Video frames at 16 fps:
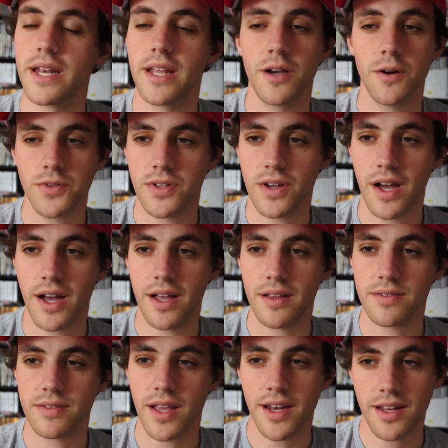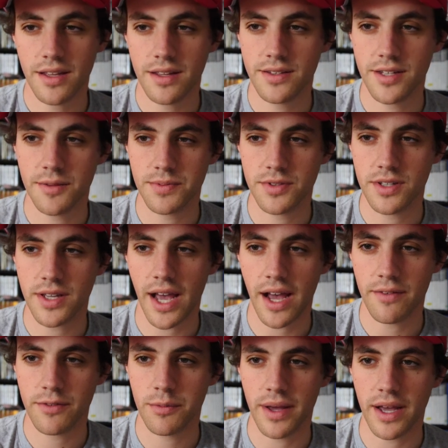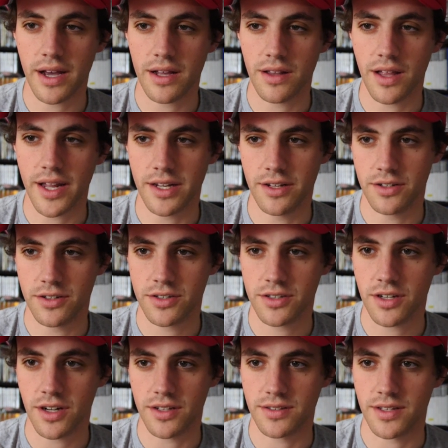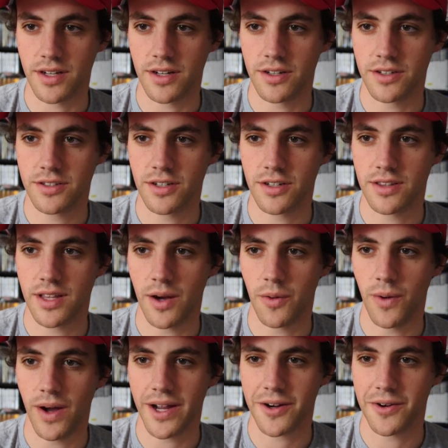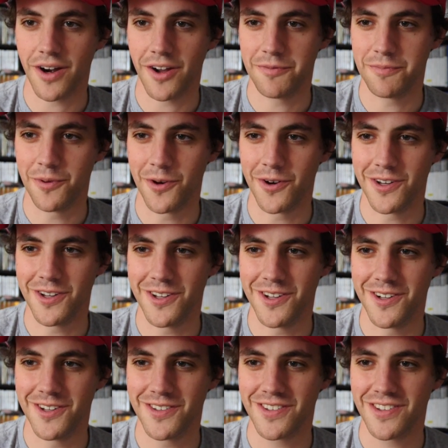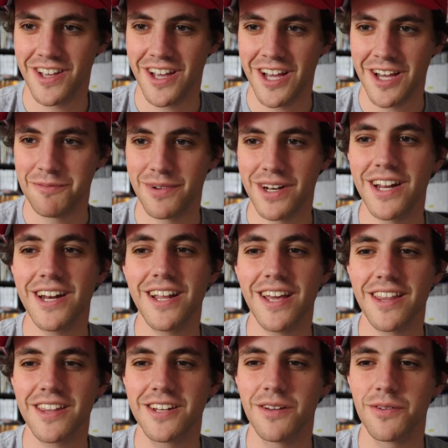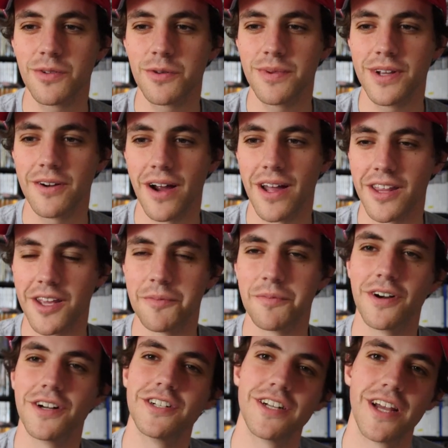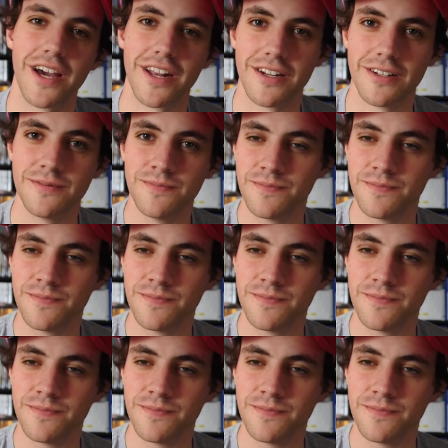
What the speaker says: And he also asks, any tips you have about lighting your shots? I know you showed that white craft board you use, but any other tips would be greatly appreciated.